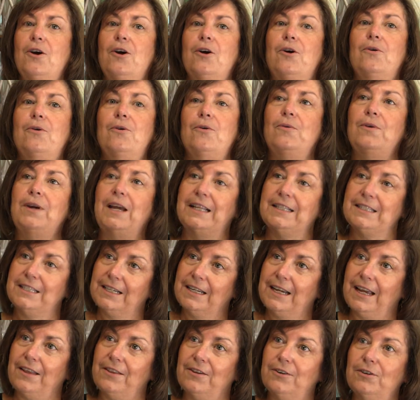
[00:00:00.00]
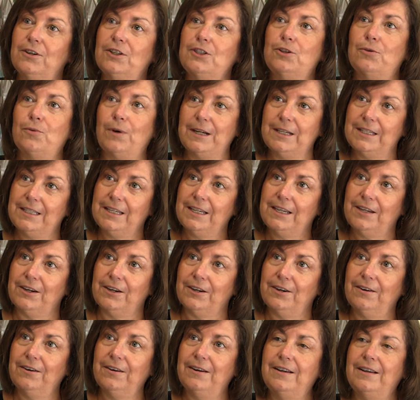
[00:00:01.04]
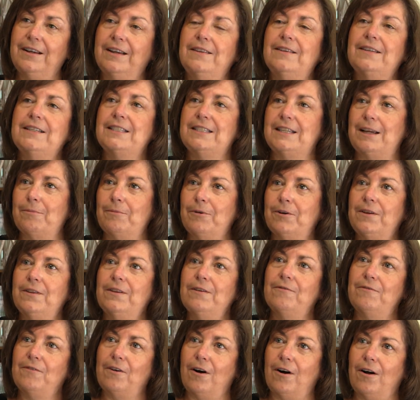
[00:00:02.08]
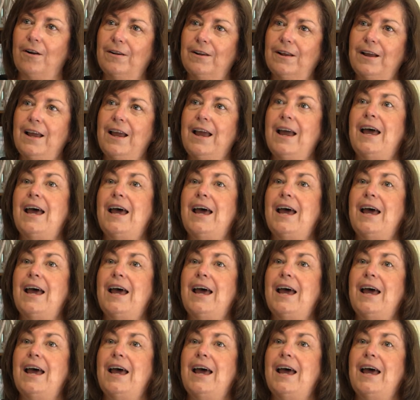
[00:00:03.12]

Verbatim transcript: who get together twice a year in the summer and the fall